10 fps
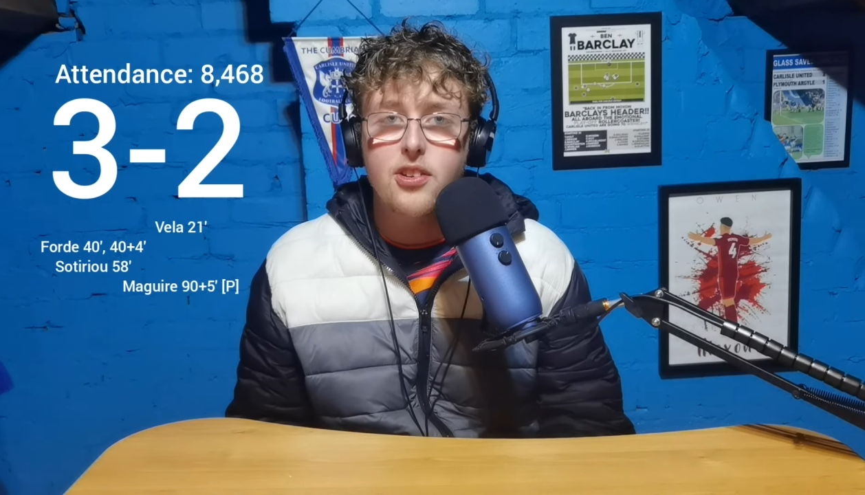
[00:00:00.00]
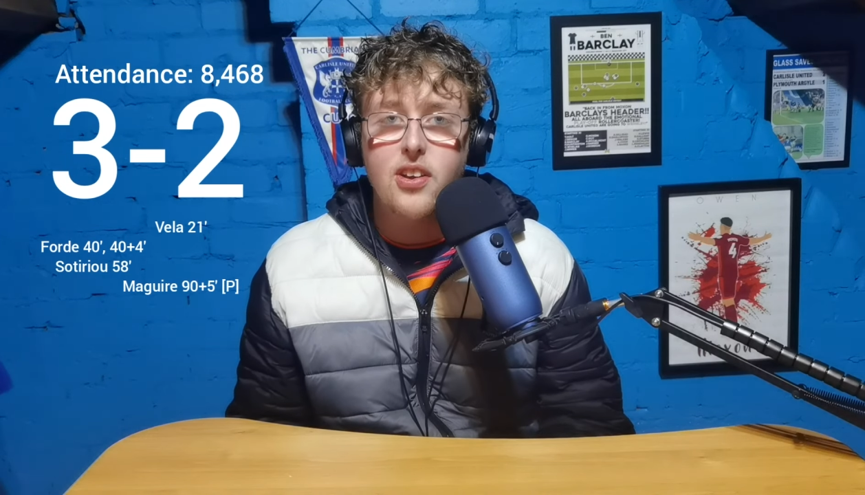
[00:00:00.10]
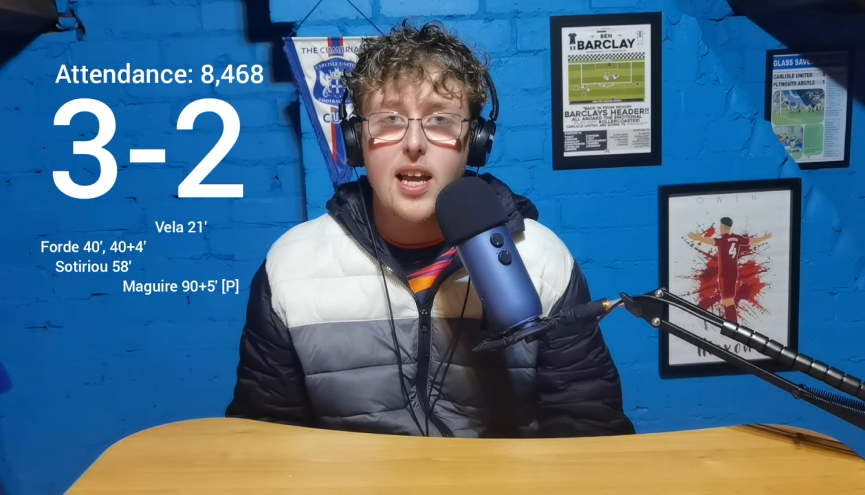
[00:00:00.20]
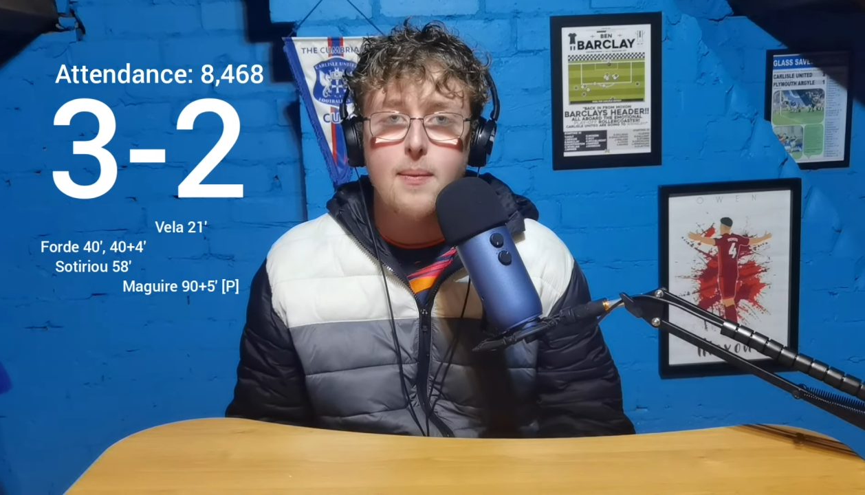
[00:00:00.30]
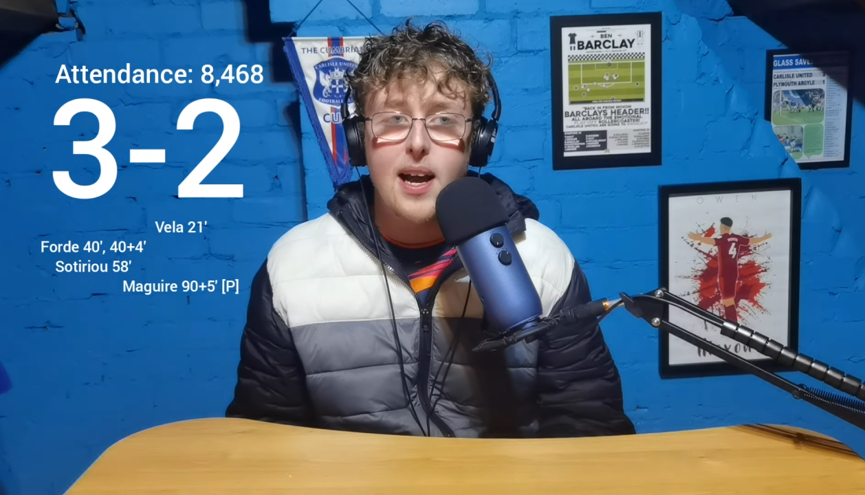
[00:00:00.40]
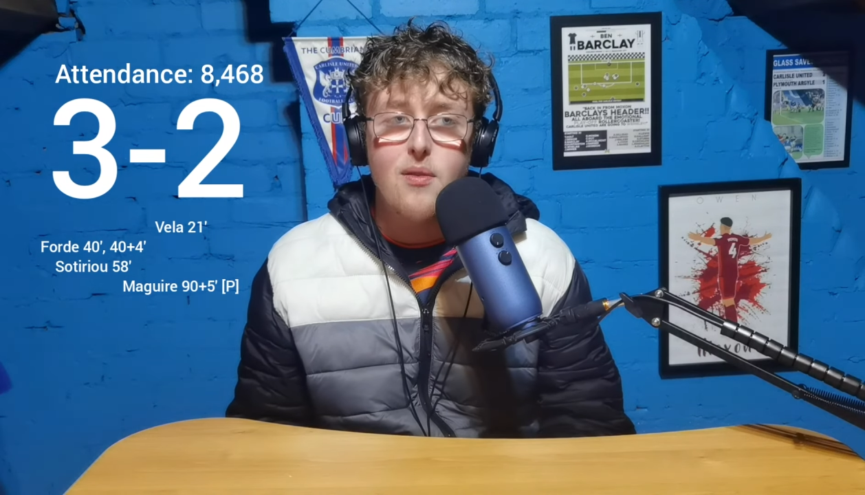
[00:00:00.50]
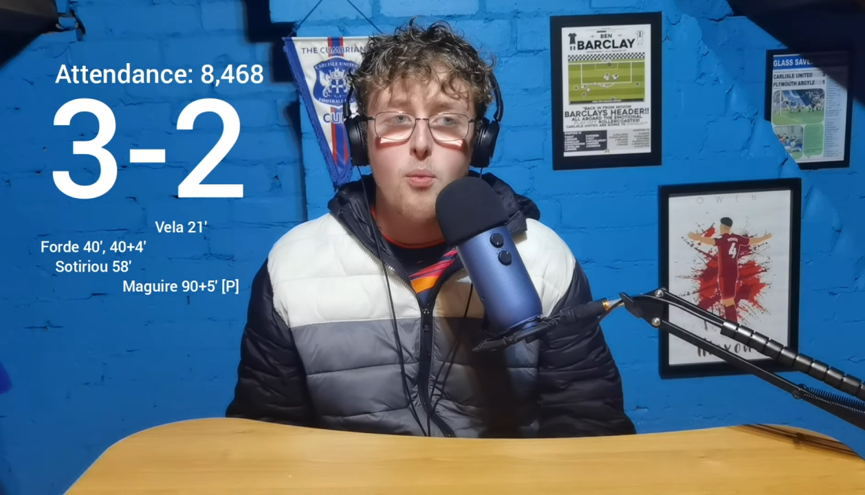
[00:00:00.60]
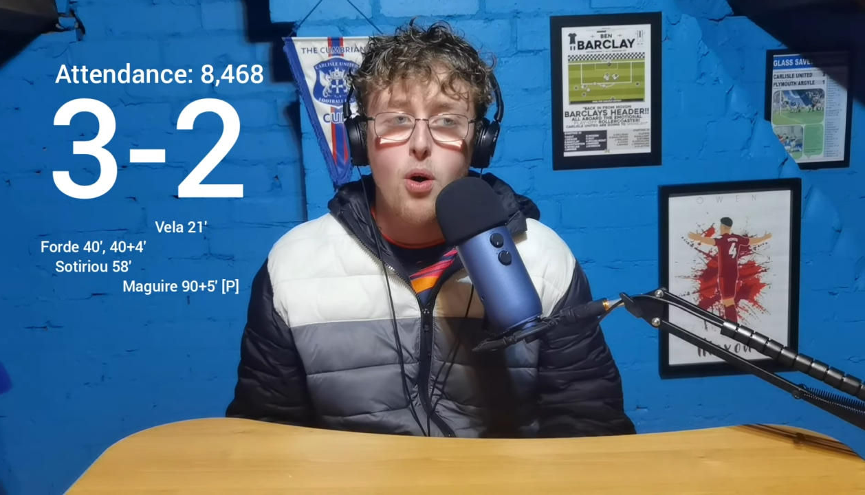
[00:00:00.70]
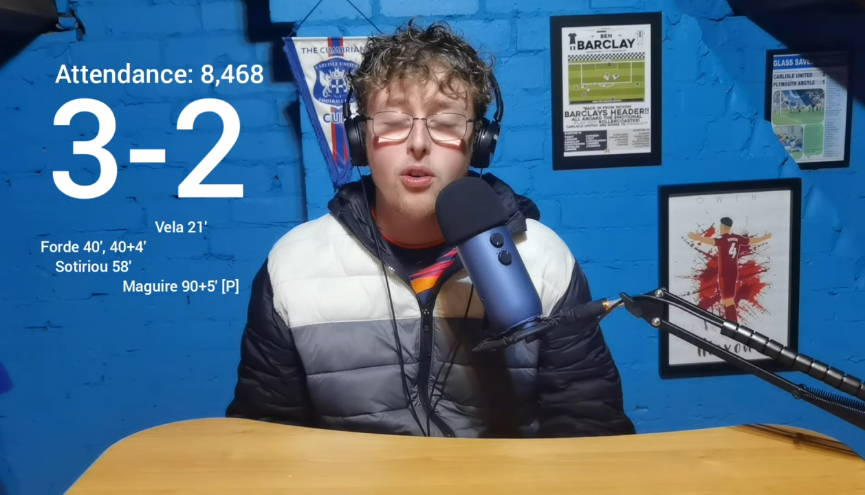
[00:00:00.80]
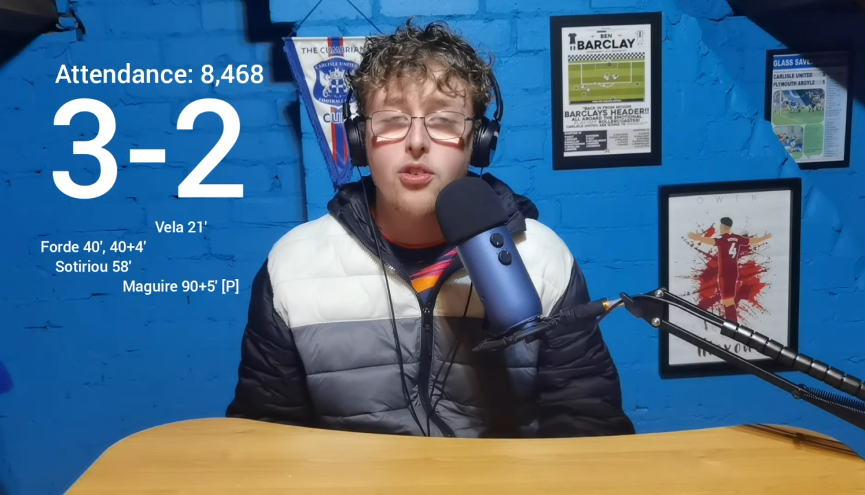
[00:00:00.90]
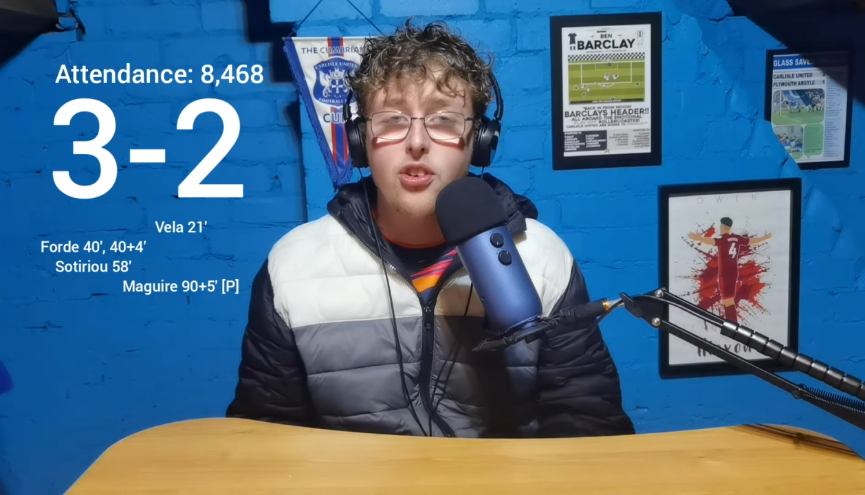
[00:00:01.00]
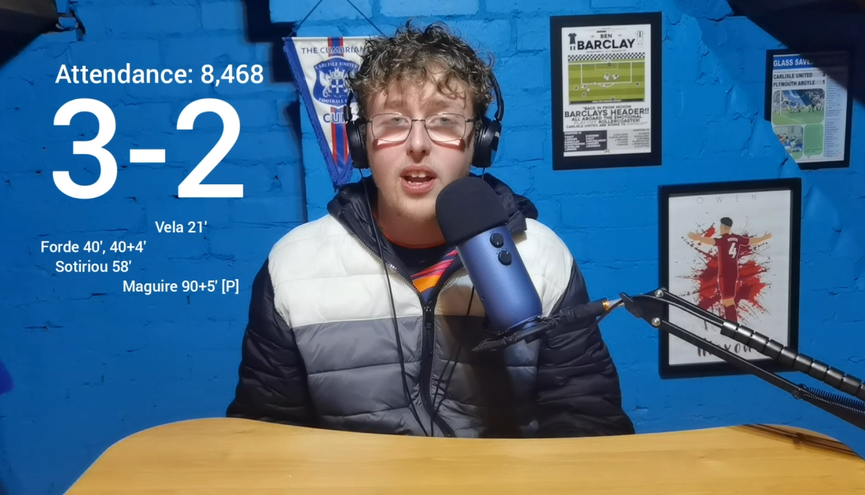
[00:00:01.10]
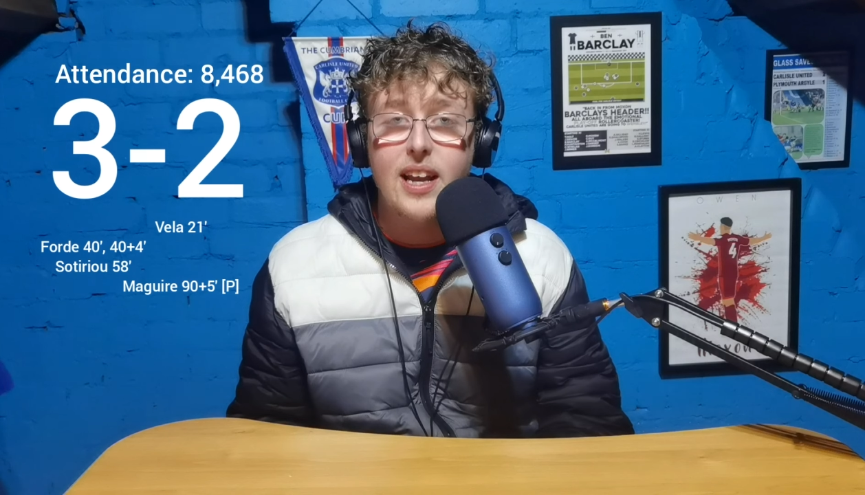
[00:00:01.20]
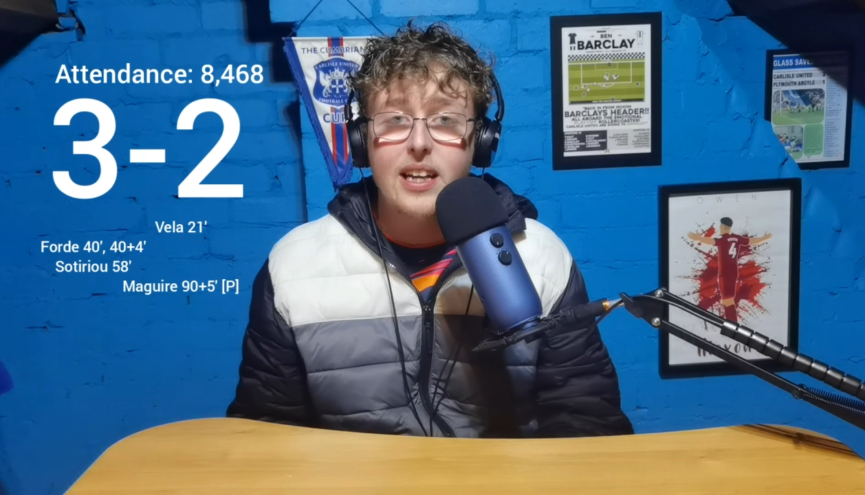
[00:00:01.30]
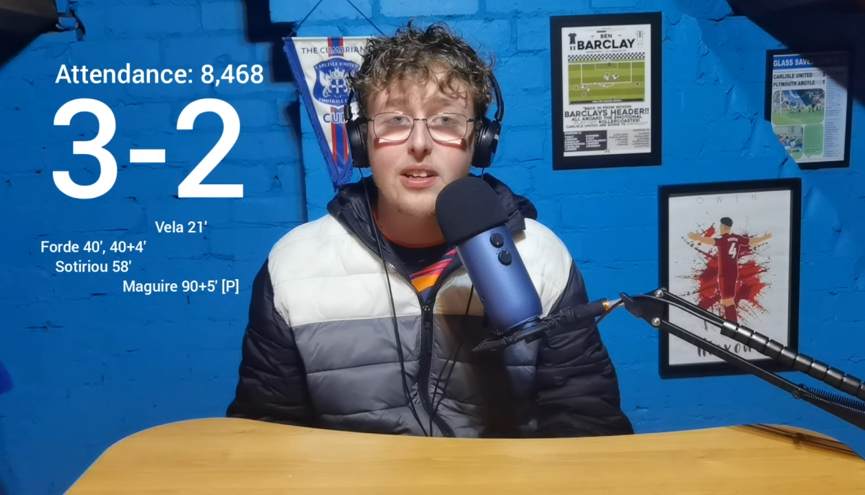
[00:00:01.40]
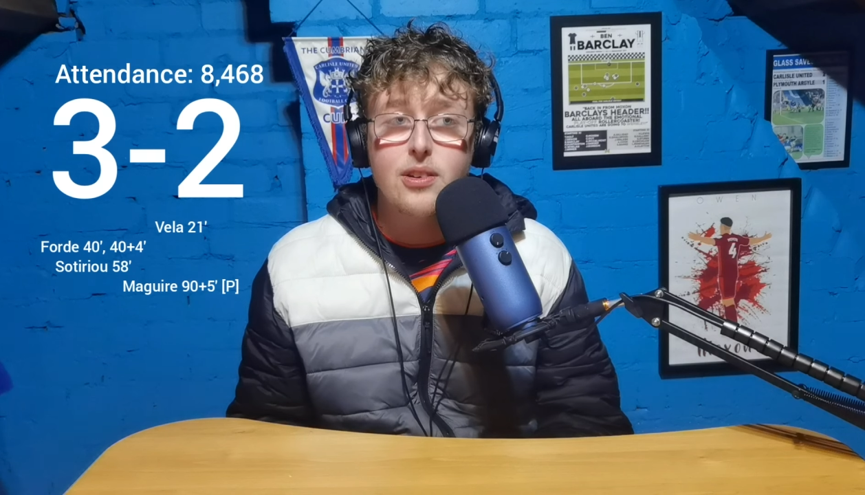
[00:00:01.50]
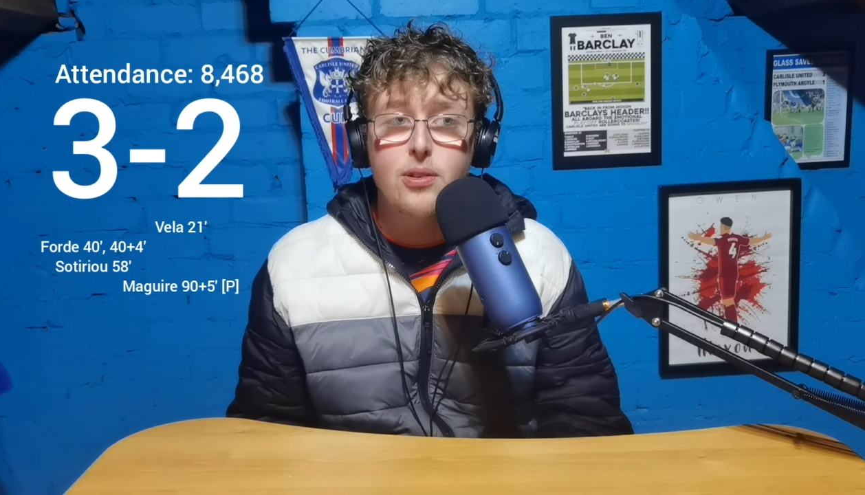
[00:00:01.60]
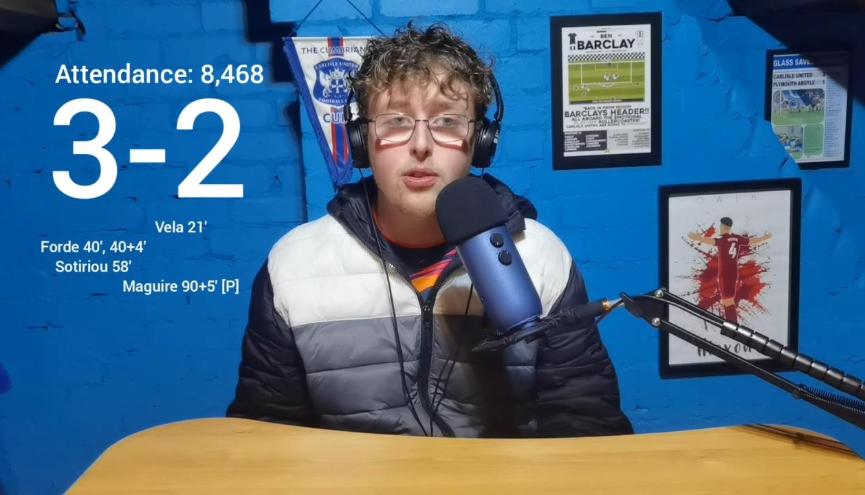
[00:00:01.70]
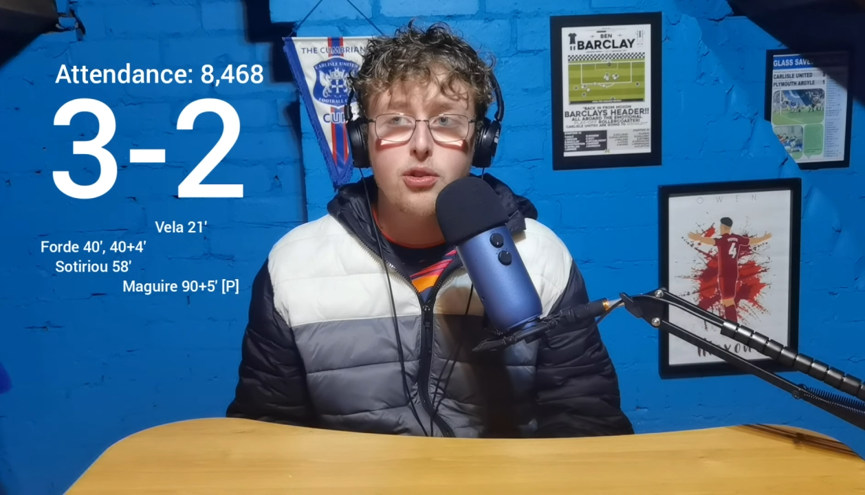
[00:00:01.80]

It's a game I haven't watched in